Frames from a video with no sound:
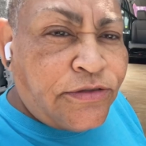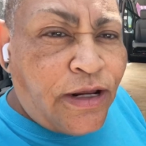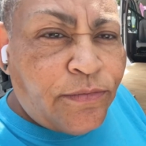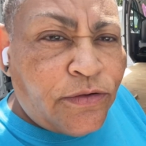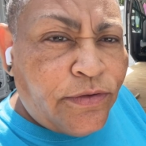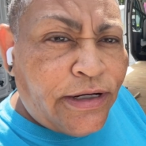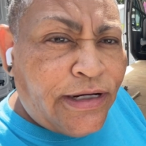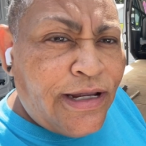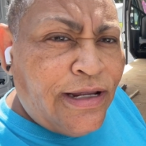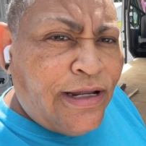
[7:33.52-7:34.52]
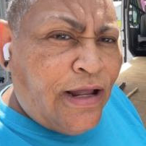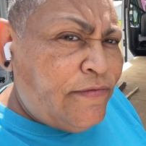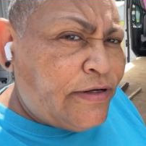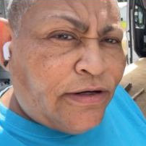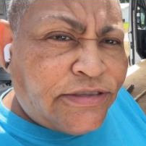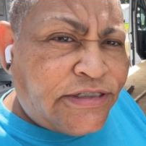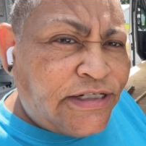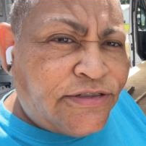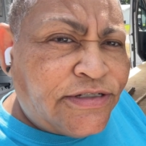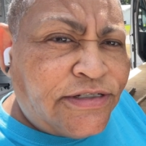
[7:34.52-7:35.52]
that real quick, and then I'll just let
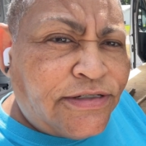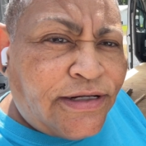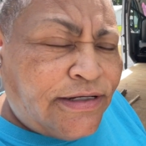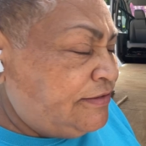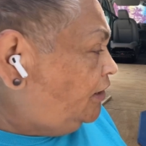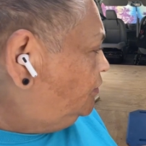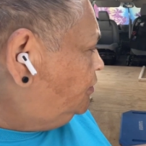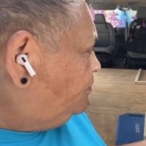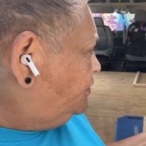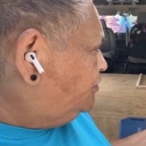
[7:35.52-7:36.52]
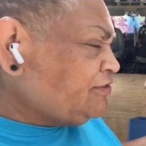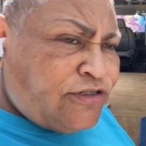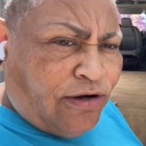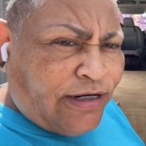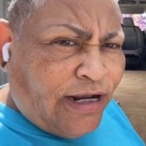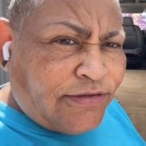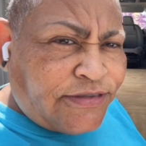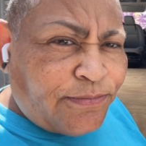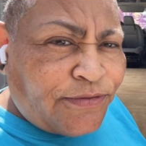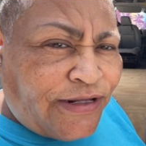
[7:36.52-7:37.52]
you see the outcome. But you saw it, how
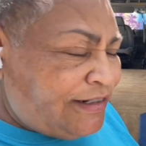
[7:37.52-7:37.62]
simple that